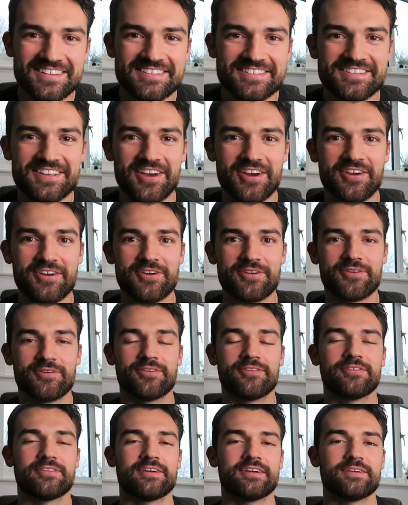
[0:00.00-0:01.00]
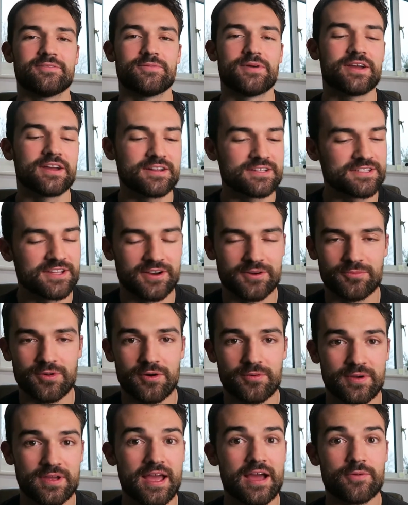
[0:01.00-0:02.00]
So we're going to start,
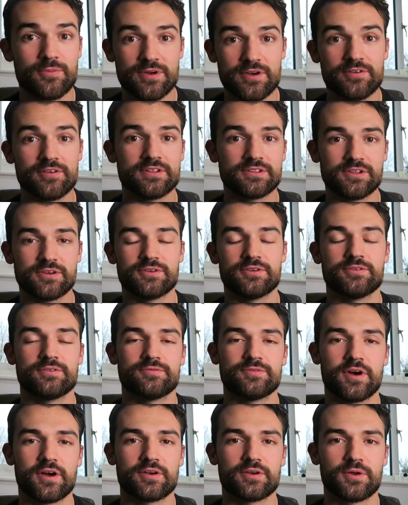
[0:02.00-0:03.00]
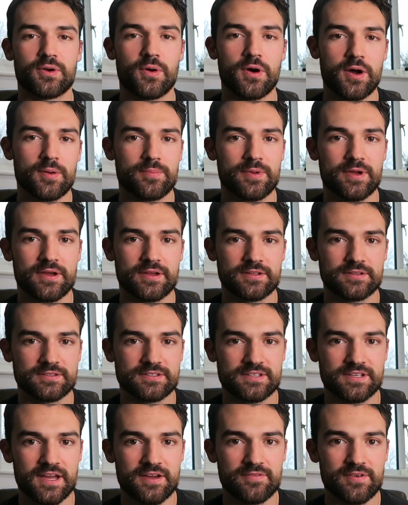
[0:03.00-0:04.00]
well, we, ha we already do run quite a bit
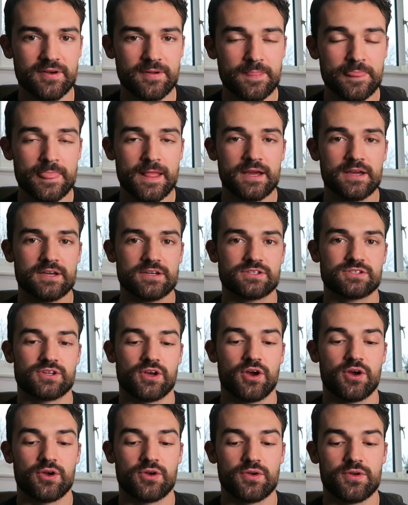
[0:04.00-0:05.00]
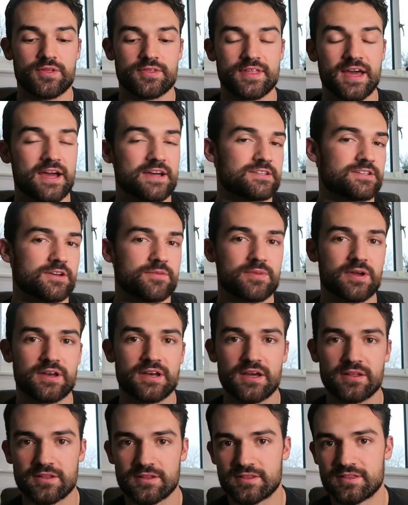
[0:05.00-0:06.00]
together, So that is going to be
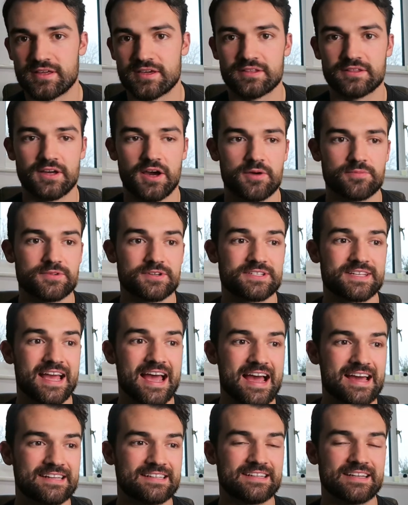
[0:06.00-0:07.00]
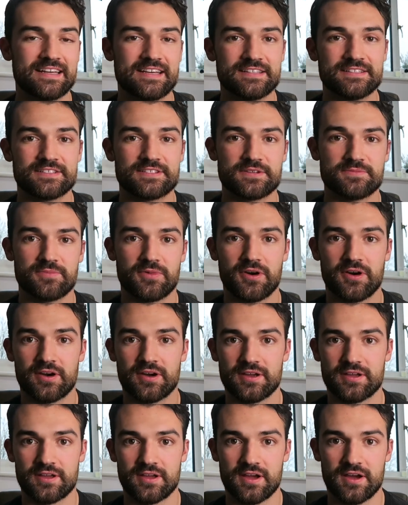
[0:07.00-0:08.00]
another thing that I'm just adding into
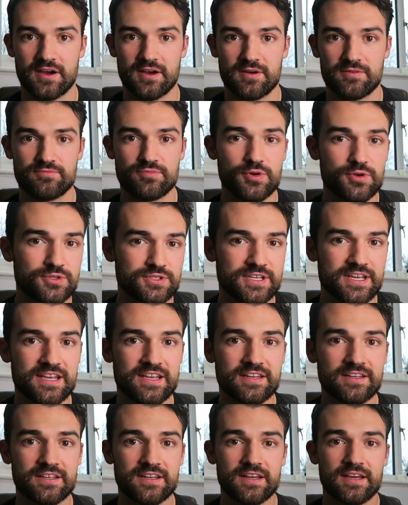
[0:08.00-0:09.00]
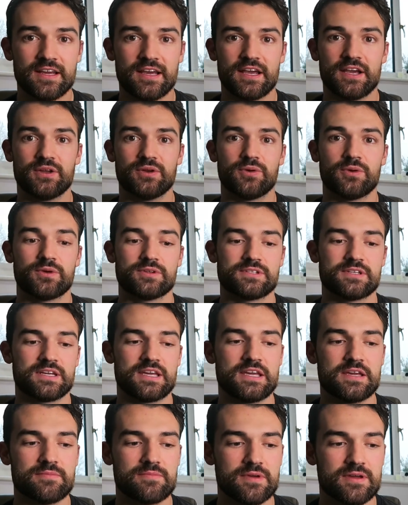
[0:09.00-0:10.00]
my uh, routine in order to
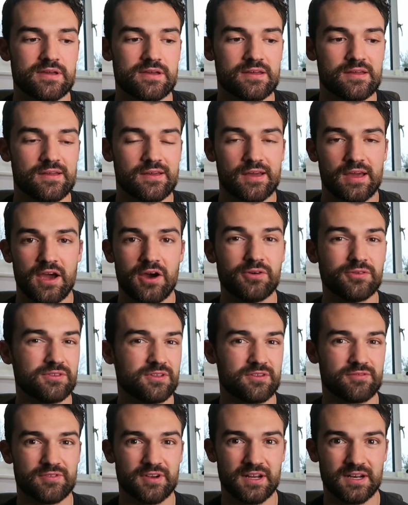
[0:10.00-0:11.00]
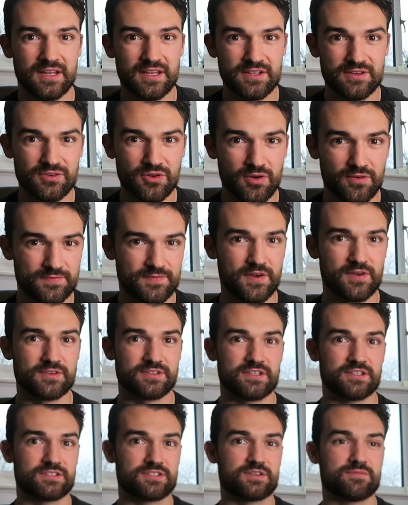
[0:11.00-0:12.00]
keep me healthier, really. Not
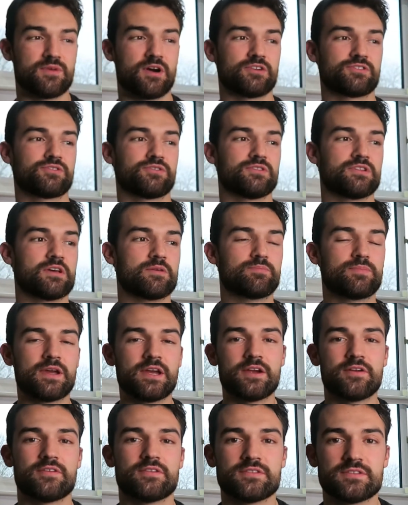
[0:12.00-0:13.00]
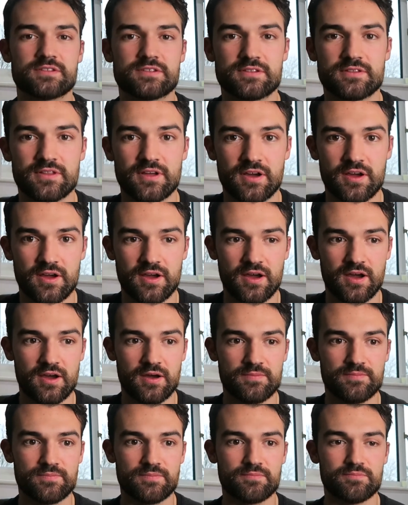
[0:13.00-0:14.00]
focusing so much on the appearance that
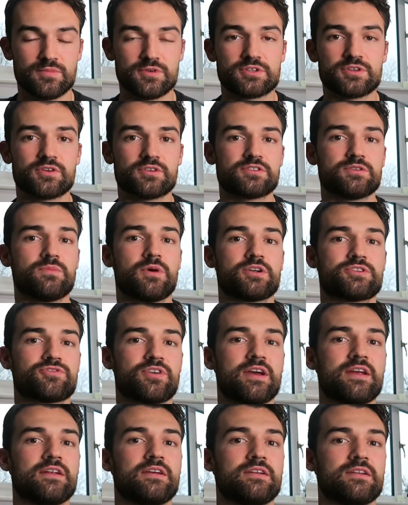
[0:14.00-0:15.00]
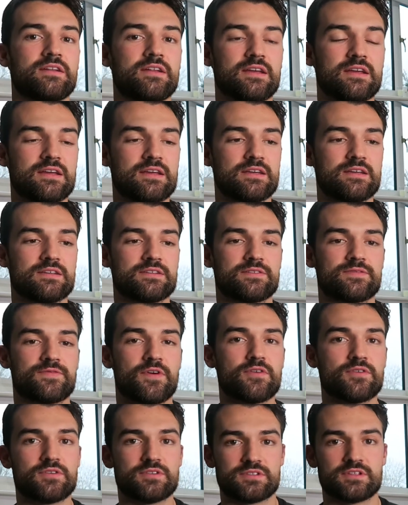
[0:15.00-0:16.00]
um, majority of my training is
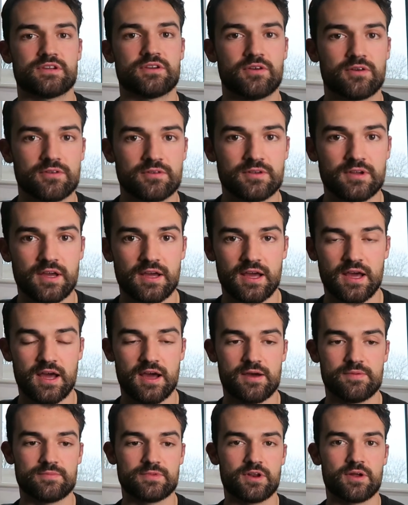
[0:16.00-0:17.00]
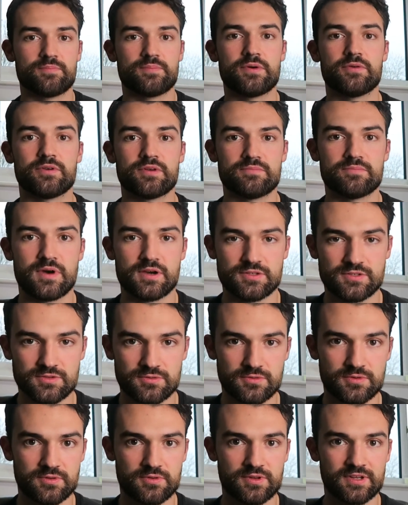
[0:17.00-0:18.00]
focusing on, um, you know, building
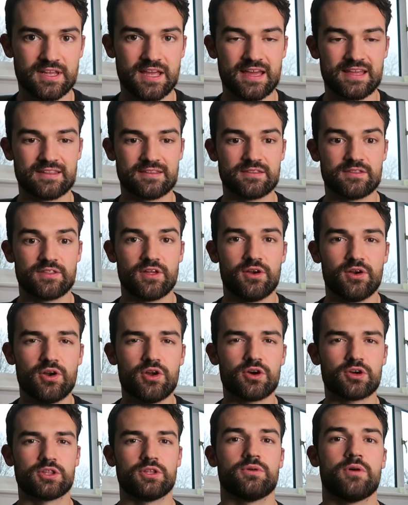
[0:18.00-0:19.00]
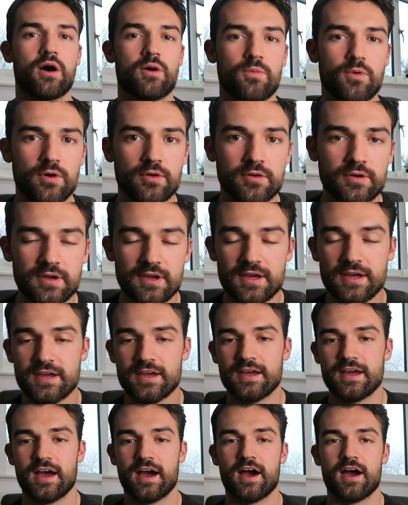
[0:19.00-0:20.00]
muscle and getting the look that I want.
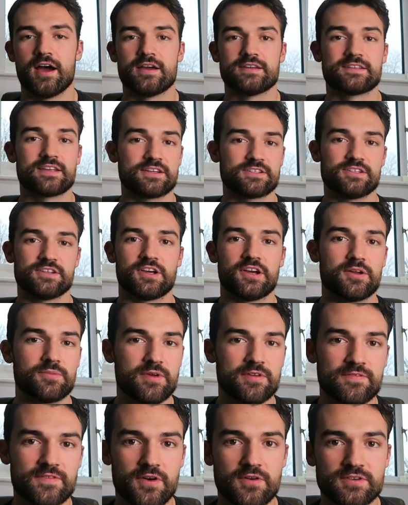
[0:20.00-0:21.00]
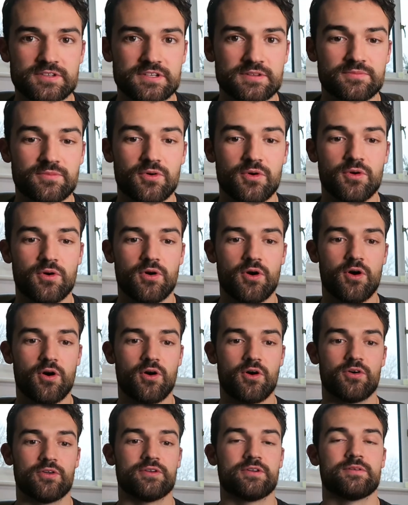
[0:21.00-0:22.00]
Uh, it's actually going to be focusing more
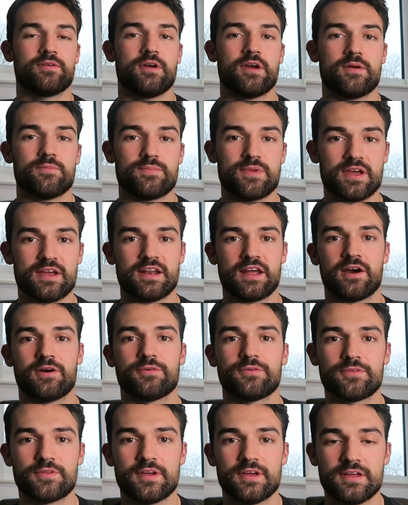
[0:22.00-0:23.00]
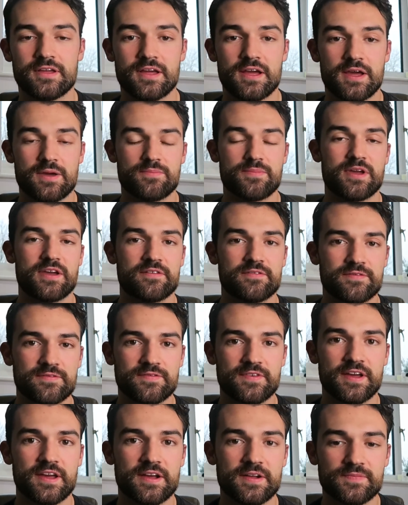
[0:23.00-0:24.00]
on being healthy, being
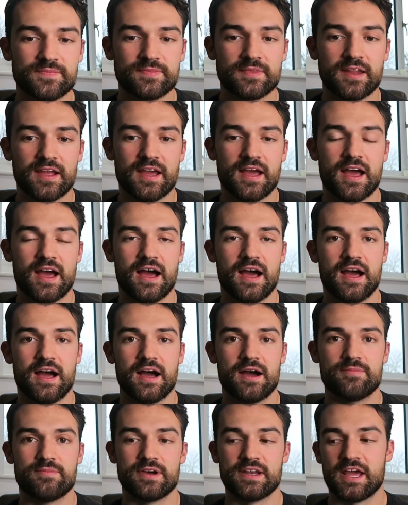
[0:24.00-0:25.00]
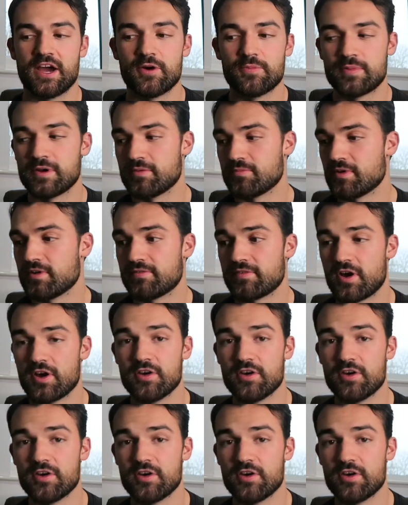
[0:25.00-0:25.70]
fit, um, and helping with